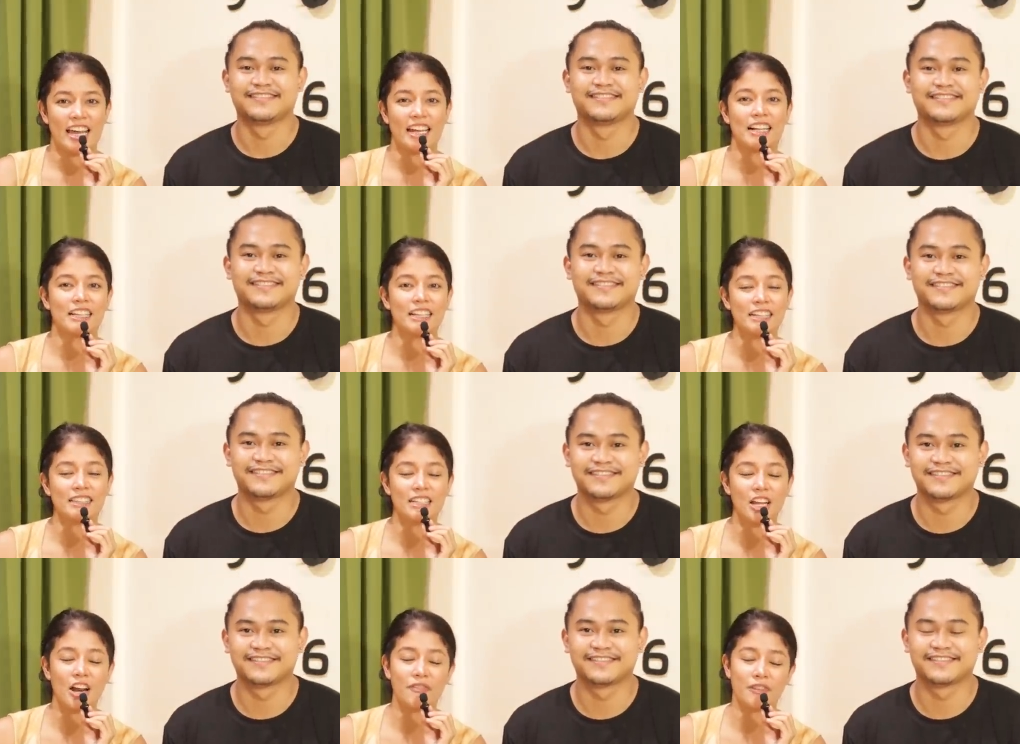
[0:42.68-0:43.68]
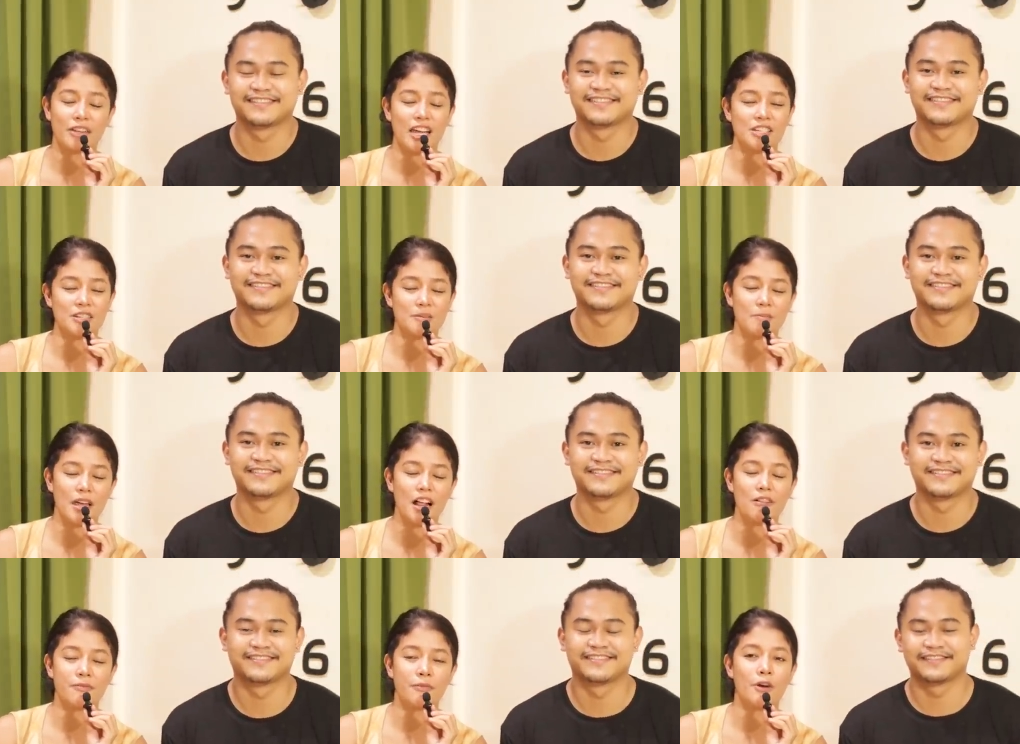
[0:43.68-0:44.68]
Speaker 1: And click the notification
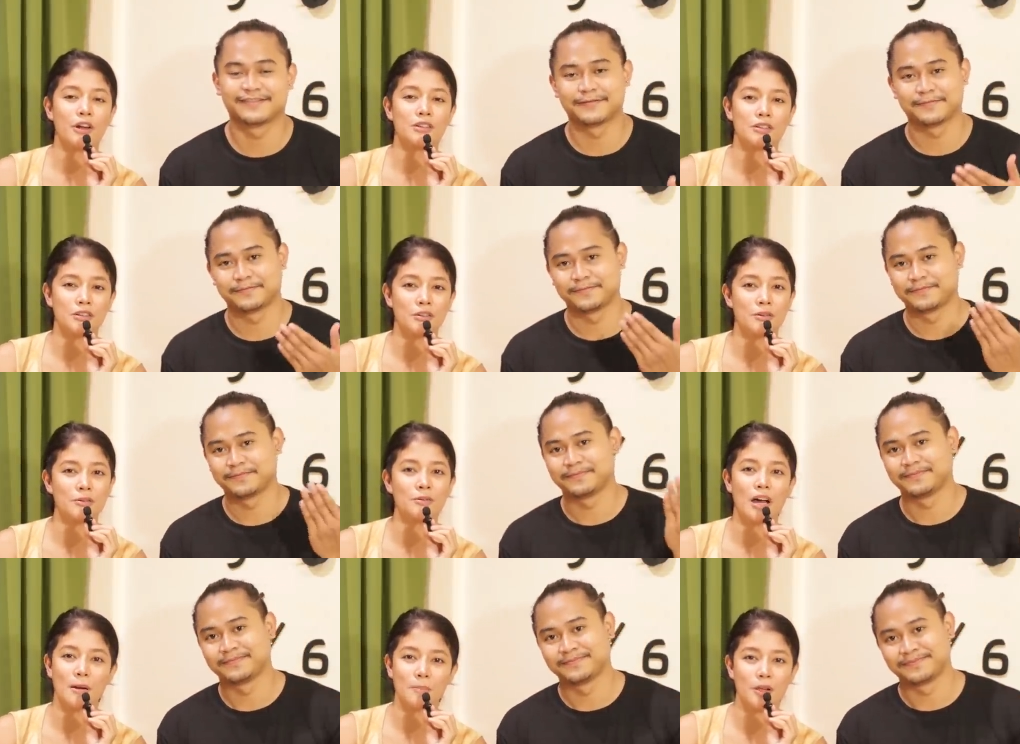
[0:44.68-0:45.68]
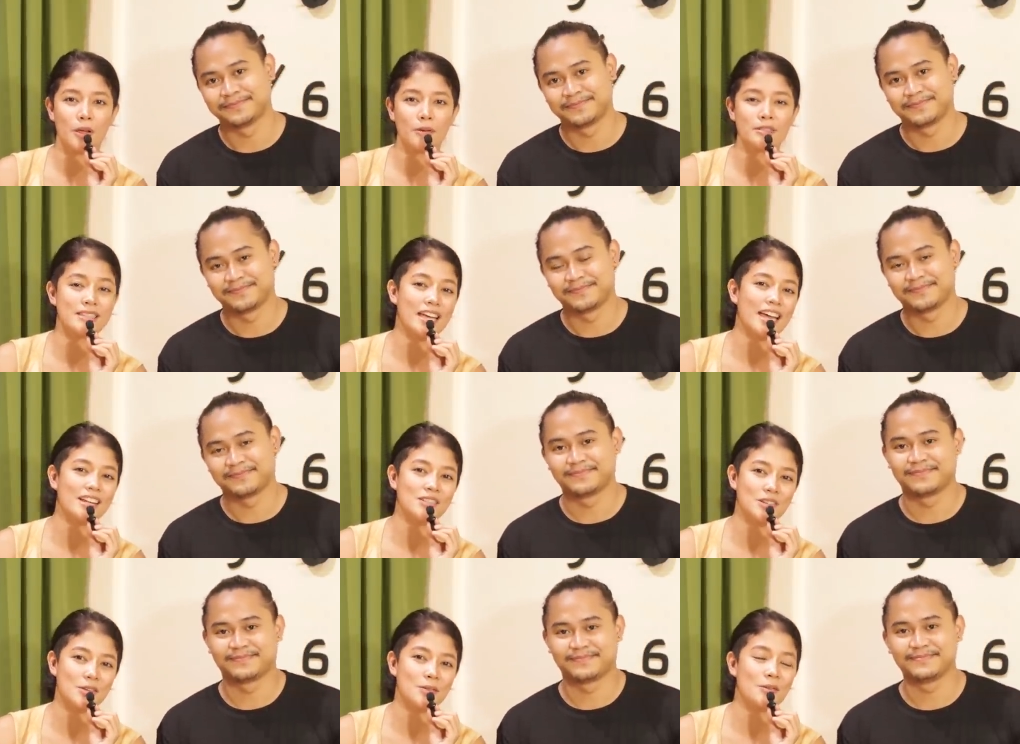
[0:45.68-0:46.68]
bell for new uploads
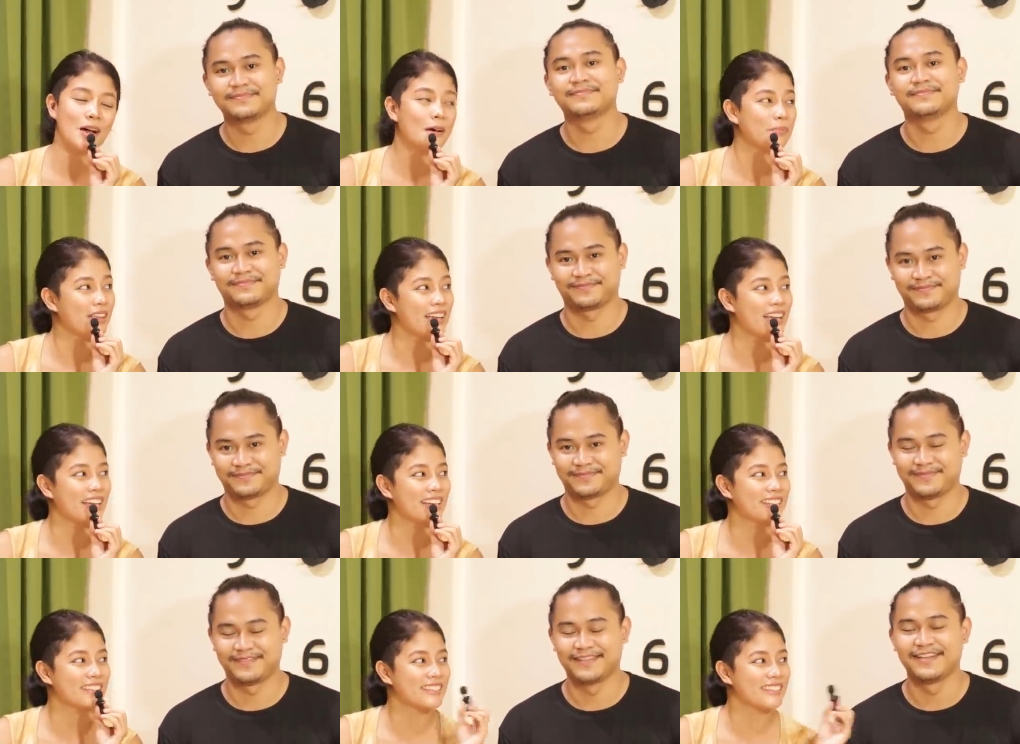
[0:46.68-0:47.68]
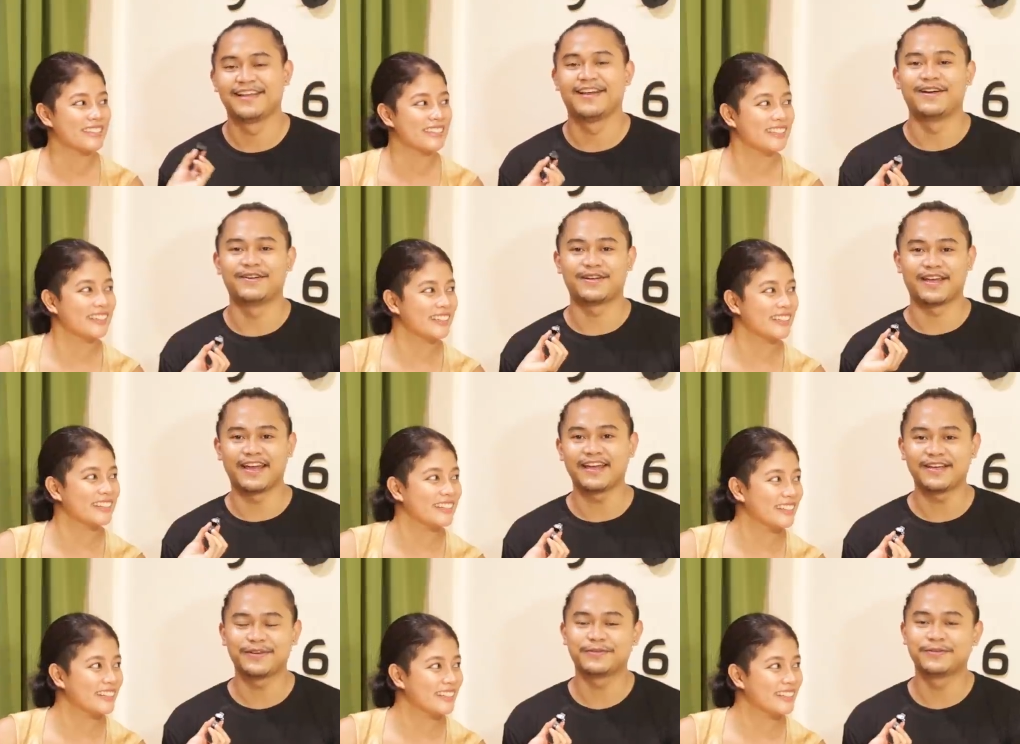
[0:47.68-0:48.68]
and new updates.
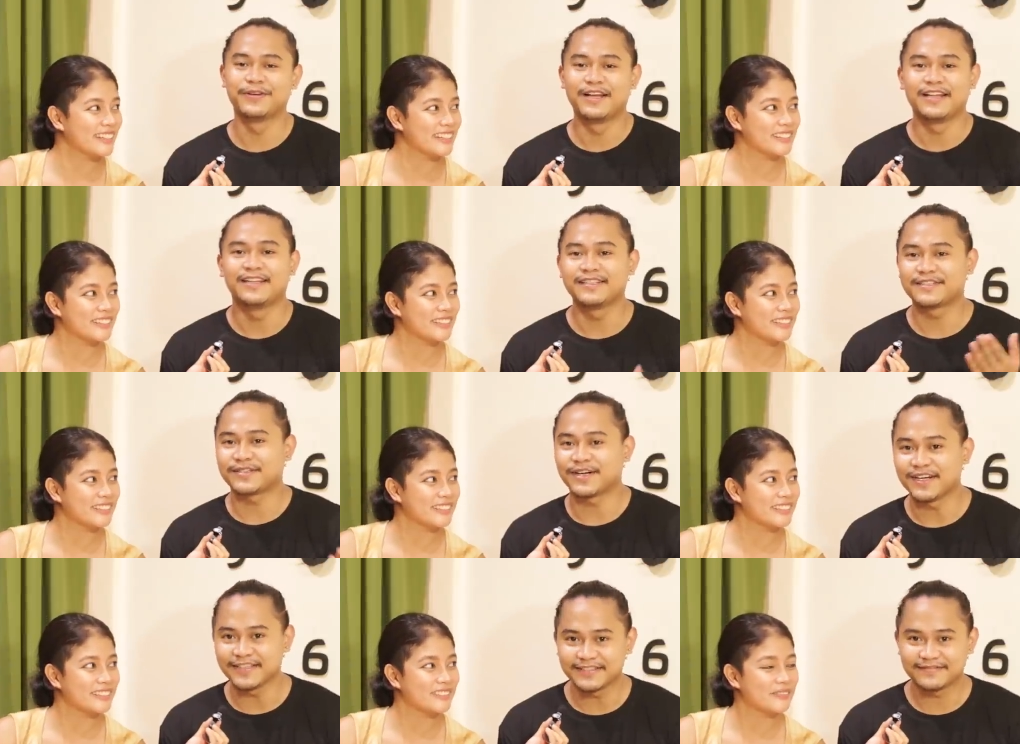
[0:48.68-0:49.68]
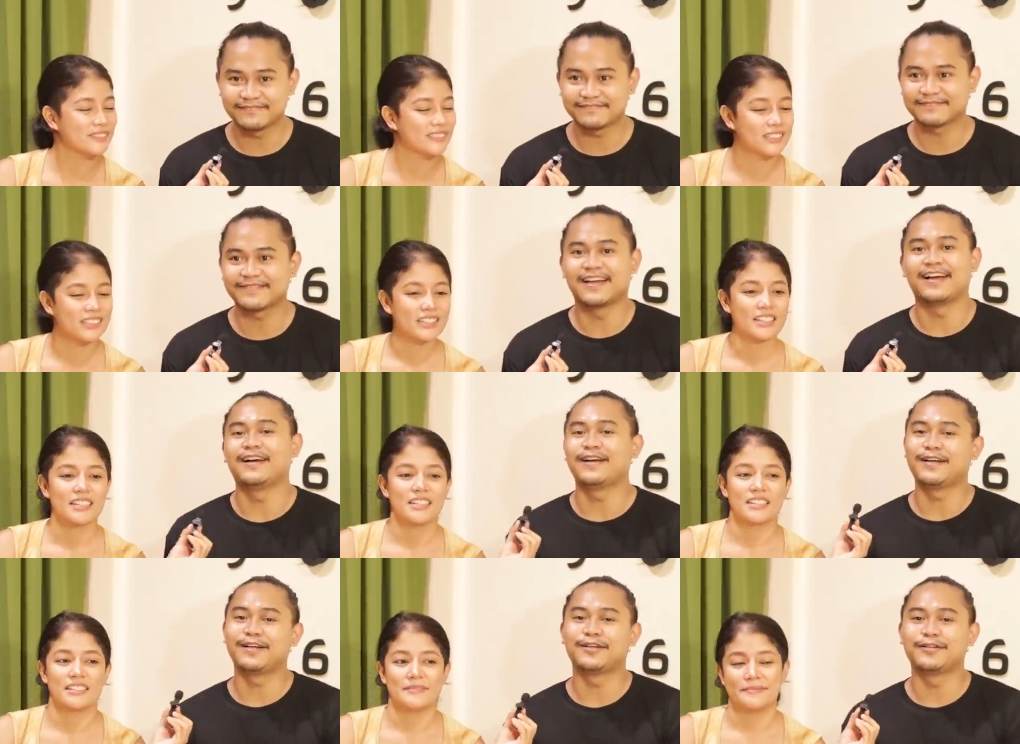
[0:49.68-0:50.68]
Speaker 2: Okay, let's start.
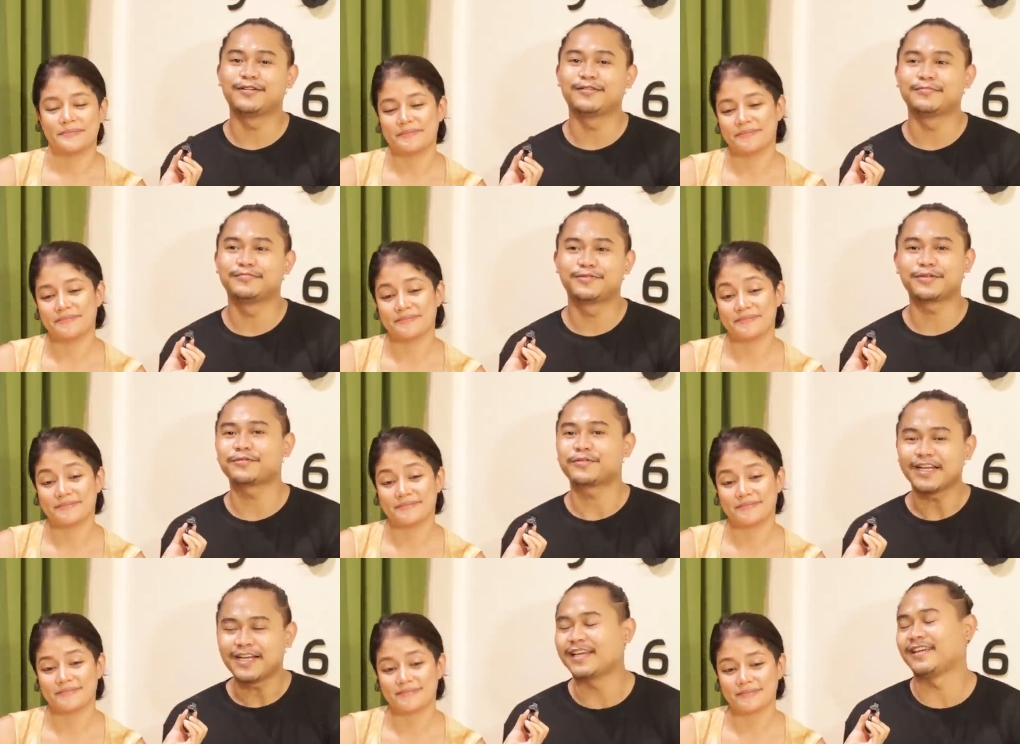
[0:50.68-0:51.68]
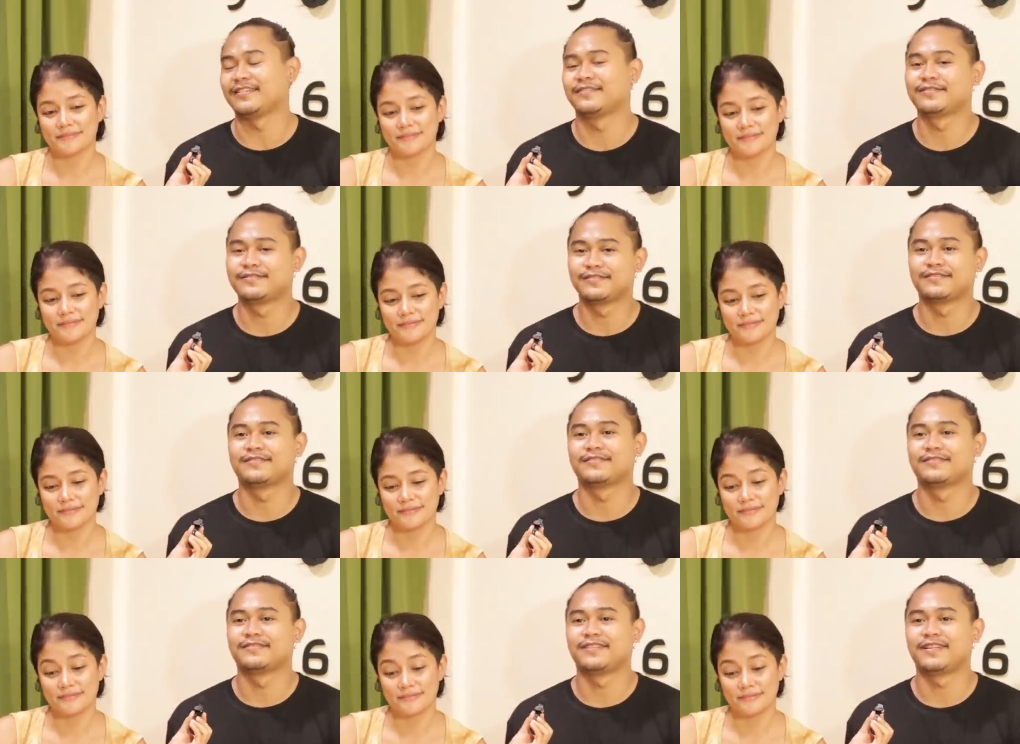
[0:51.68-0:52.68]
Uh, do really,
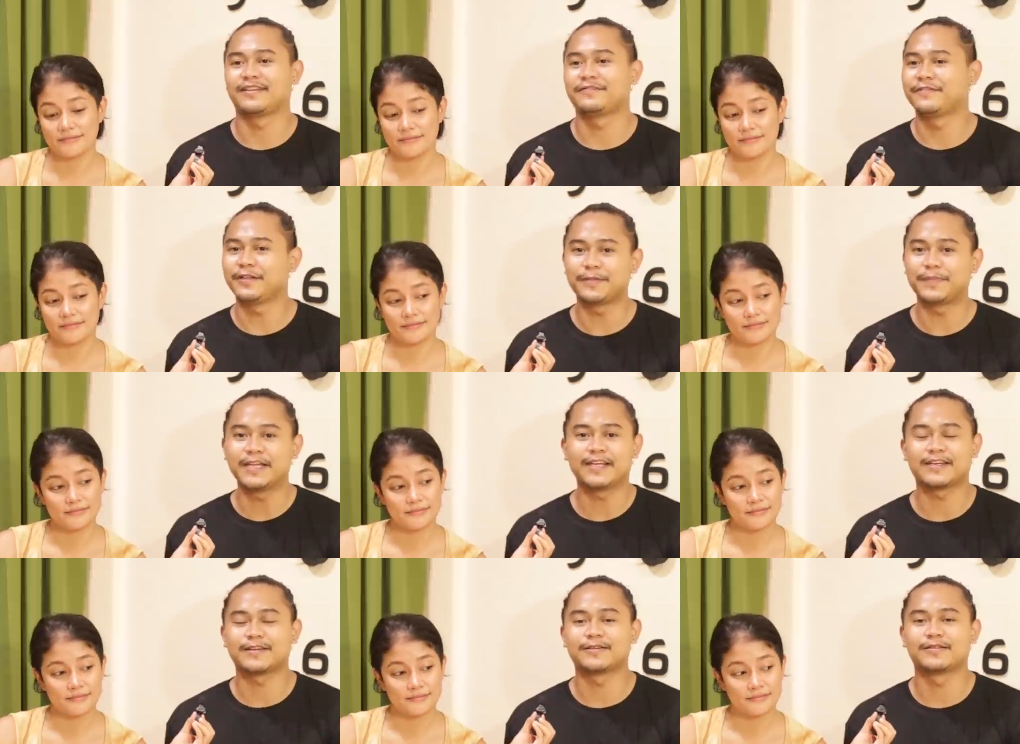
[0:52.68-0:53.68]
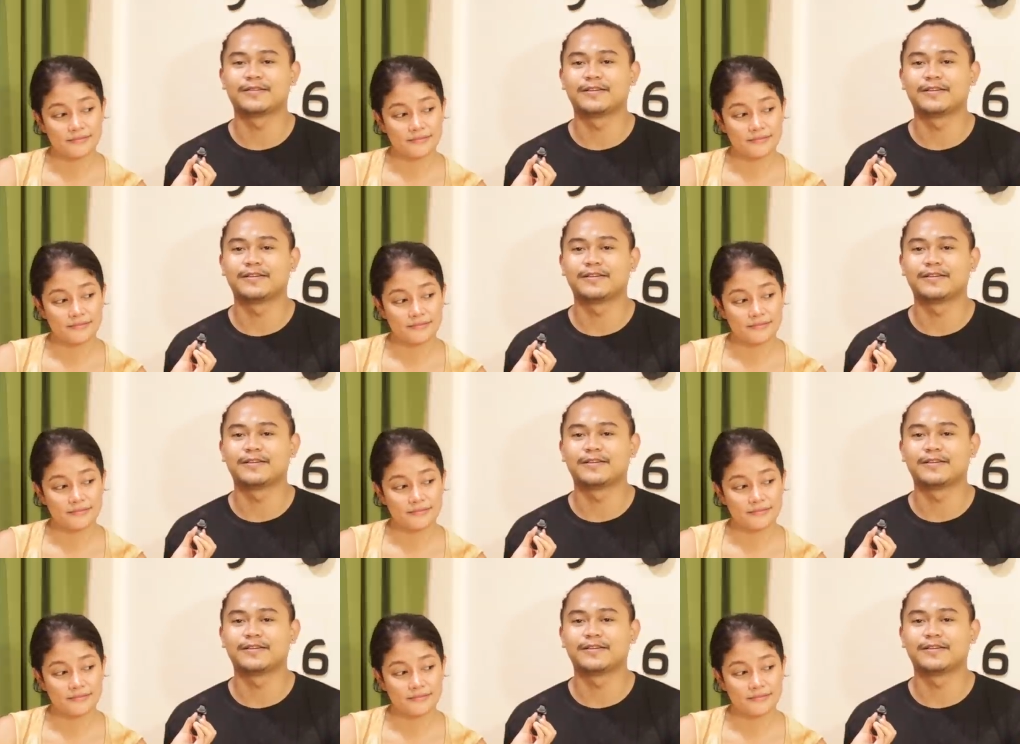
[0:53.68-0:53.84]
like, Filipina